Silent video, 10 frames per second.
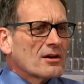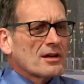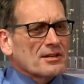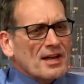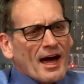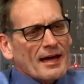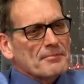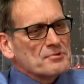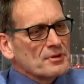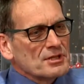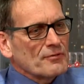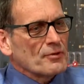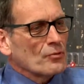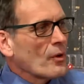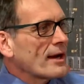times when different
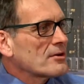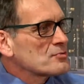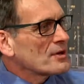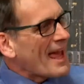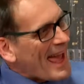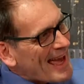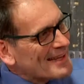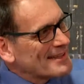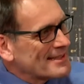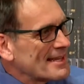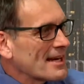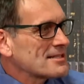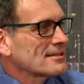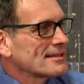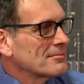writers would add to the text a
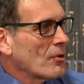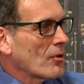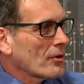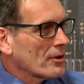little more,